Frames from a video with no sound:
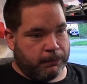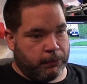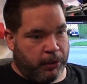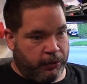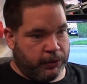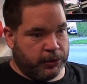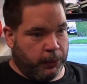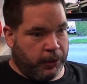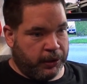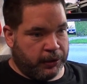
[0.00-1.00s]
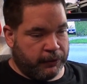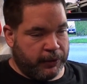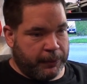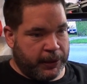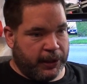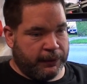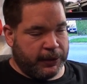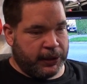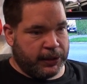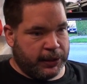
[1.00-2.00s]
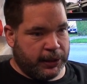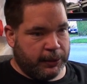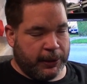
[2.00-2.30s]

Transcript: broke because a wire got ripped out of it the other day.